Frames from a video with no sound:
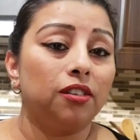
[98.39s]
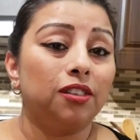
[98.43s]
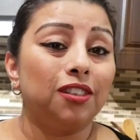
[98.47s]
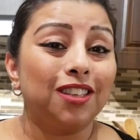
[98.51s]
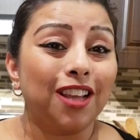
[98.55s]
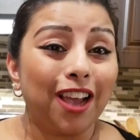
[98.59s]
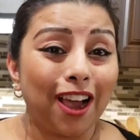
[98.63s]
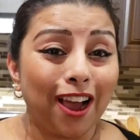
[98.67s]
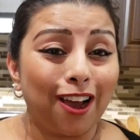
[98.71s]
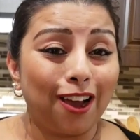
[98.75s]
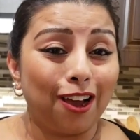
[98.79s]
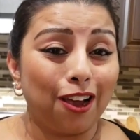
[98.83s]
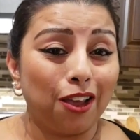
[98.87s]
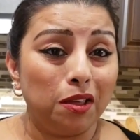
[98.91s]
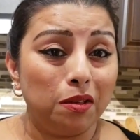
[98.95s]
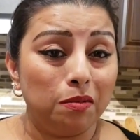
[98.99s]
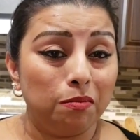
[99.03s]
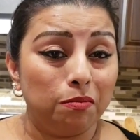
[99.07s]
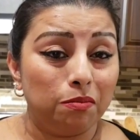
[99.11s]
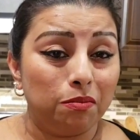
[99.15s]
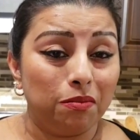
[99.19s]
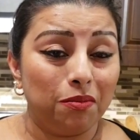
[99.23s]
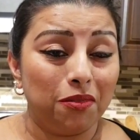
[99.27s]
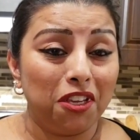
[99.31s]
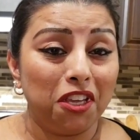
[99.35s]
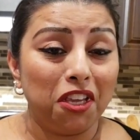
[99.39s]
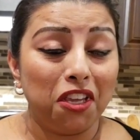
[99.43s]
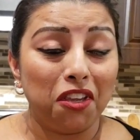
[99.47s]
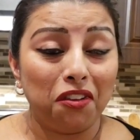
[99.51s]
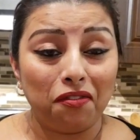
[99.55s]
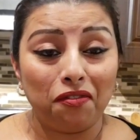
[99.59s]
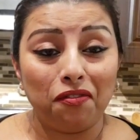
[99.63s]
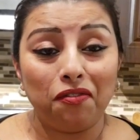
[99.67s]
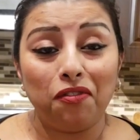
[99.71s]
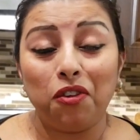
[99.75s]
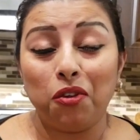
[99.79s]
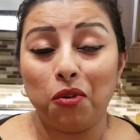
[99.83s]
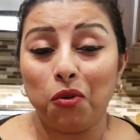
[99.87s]
thyme
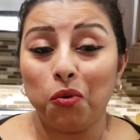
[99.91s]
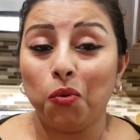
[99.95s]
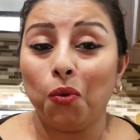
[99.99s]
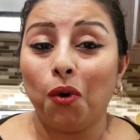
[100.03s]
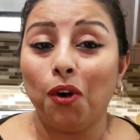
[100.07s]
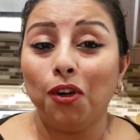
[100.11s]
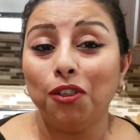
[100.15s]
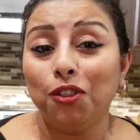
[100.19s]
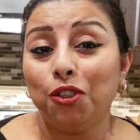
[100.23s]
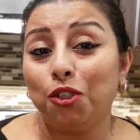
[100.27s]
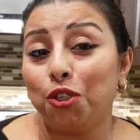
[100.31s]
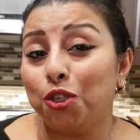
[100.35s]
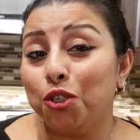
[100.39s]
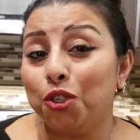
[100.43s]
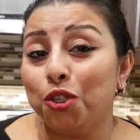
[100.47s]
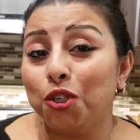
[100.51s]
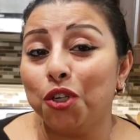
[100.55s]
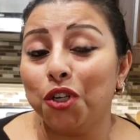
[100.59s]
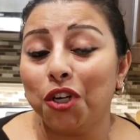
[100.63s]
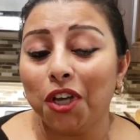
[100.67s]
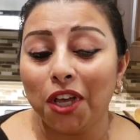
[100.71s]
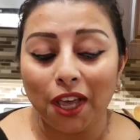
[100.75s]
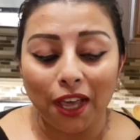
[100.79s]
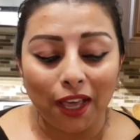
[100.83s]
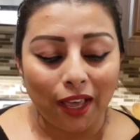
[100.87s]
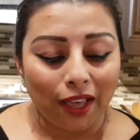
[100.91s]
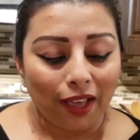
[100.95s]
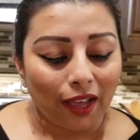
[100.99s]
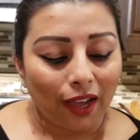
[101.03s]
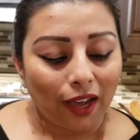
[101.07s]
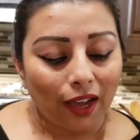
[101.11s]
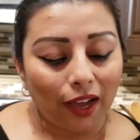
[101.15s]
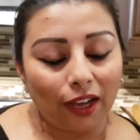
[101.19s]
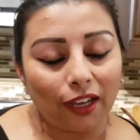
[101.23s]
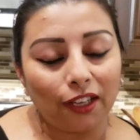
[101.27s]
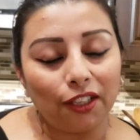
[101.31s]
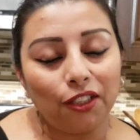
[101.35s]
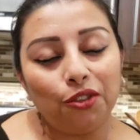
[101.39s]
if you want to.
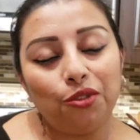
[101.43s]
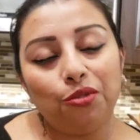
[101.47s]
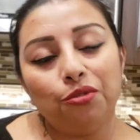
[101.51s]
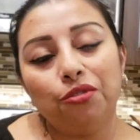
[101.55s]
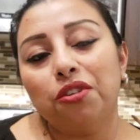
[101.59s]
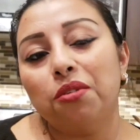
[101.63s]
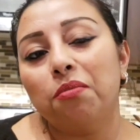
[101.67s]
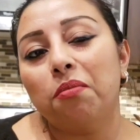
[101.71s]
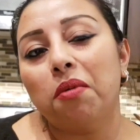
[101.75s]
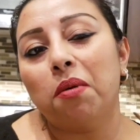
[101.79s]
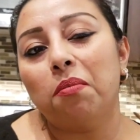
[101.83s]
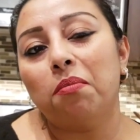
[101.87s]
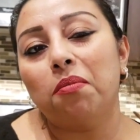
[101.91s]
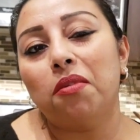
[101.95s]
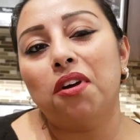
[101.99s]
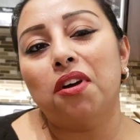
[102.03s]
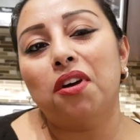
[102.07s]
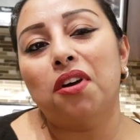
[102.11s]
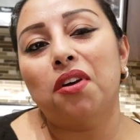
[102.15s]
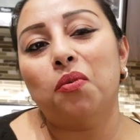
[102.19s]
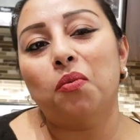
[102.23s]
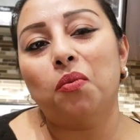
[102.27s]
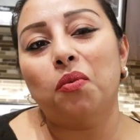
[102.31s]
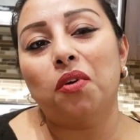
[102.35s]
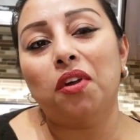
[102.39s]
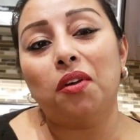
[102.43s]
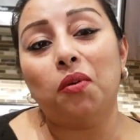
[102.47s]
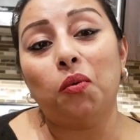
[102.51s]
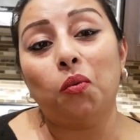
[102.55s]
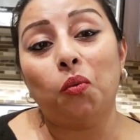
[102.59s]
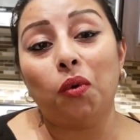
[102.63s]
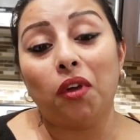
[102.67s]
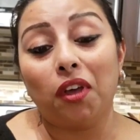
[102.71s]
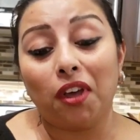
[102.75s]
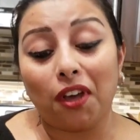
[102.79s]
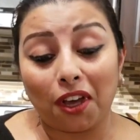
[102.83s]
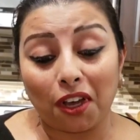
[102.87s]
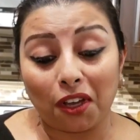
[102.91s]
I do remember
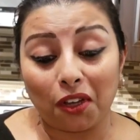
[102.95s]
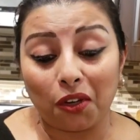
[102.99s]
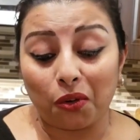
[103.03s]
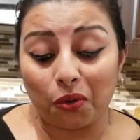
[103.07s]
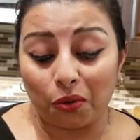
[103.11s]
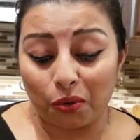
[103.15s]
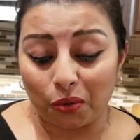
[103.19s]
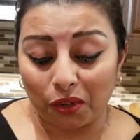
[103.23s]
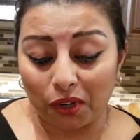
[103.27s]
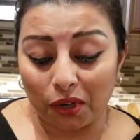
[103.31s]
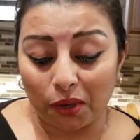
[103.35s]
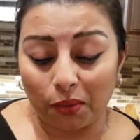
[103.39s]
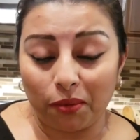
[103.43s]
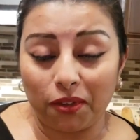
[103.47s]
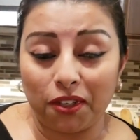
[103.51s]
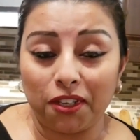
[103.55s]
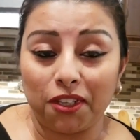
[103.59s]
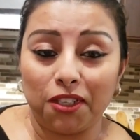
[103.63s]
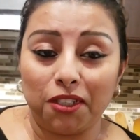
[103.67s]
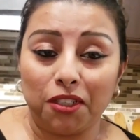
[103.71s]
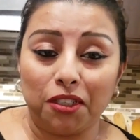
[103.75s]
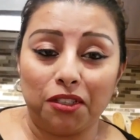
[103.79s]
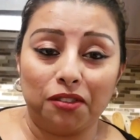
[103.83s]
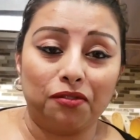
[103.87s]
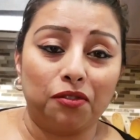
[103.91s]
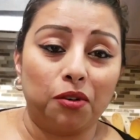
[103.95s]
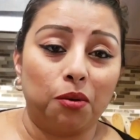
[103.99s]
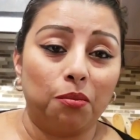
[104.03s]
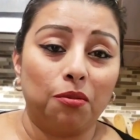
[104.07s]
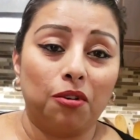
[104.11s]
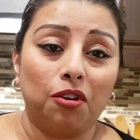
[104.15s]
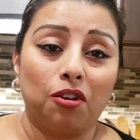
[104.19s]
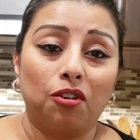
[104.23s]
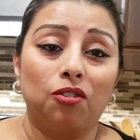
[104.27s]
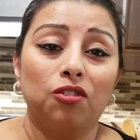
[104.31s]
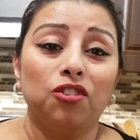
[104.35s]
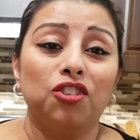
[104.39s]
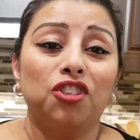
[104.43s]
where I grew up is from
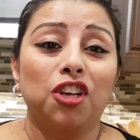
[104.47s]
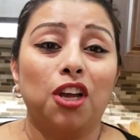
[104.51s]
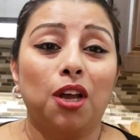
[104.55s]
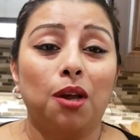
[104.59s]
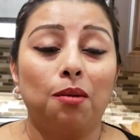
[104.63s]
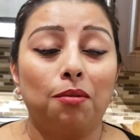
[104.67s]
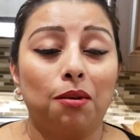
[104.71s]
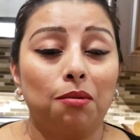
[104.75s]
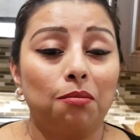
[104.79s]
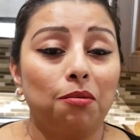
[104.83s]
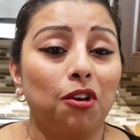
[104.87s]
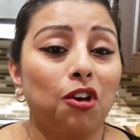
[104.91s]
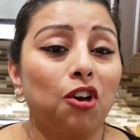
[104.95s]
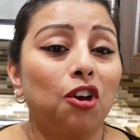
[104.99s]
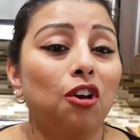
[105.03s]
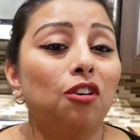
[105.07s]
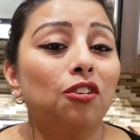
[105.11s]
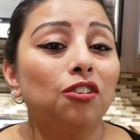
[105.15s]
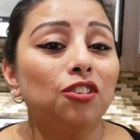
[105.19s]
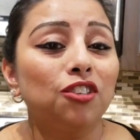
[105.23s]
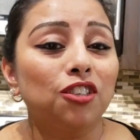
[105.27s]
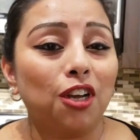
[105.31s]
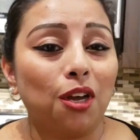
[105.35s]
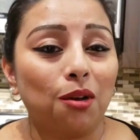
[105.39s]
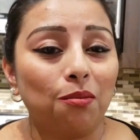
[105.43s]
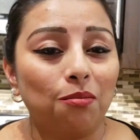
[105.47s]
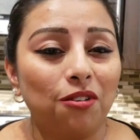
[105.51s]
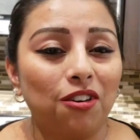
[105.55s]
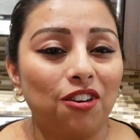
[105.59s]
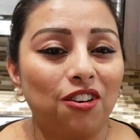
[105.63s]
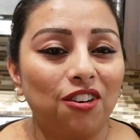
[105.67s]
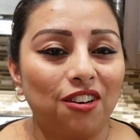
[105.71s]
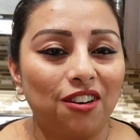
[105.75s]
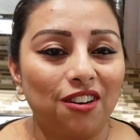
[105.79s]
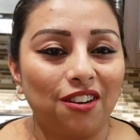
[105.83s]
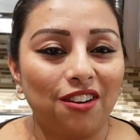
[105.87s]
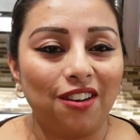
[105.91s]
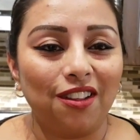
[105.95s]
Punjab. I'm a Punjab
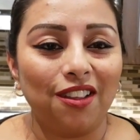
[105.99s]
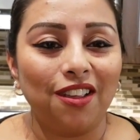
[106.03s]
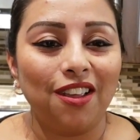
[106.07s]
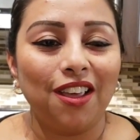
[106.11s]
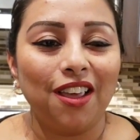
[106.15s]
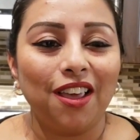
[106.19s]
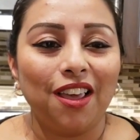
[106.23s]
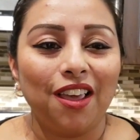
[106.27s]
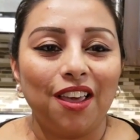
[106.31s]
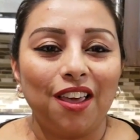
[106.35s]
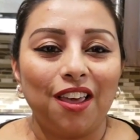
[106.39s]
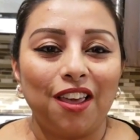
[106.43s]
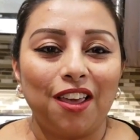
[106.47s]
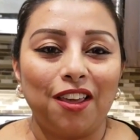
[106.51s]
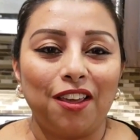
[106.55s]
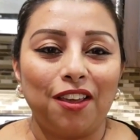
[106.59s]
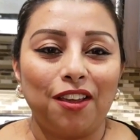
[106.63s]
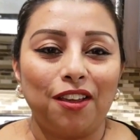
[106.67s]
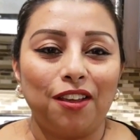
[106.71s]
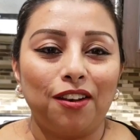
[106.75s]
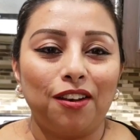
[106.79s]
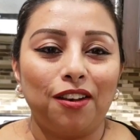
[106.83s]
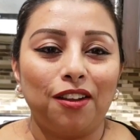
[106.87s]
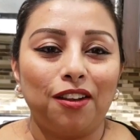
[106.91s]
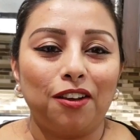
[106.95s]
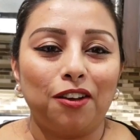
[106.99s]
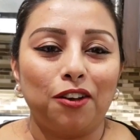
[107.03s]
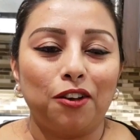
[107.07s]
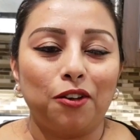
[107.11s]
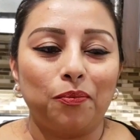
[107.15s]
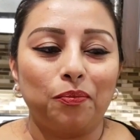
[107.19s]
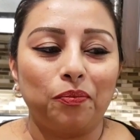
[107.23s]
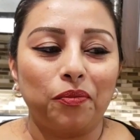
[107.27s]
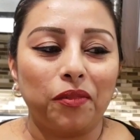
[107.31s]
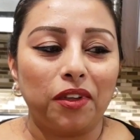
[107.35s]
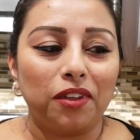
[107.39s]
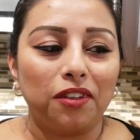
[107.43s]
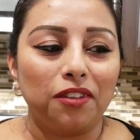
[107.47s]
girl,
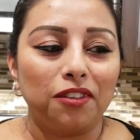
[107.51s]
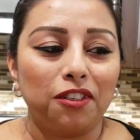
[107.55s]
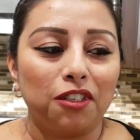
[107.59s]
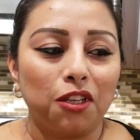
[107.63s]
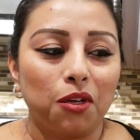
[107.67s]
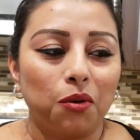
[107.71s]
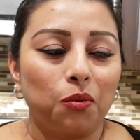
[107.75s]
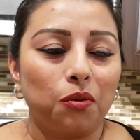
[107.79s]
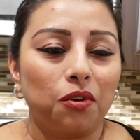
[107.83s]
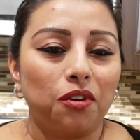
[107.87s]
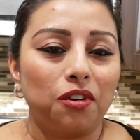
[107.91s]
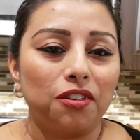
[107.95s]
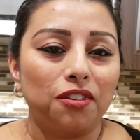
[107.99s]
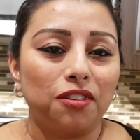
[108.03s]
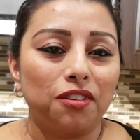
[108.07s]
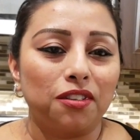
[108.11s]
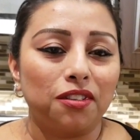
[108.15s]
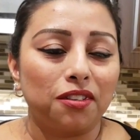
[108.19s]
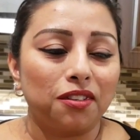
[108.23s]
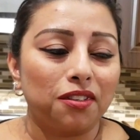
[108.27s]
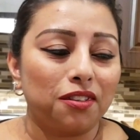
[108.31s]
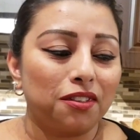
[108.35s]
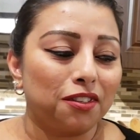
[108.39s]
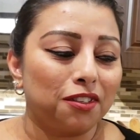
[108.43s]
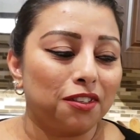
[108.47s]
and there was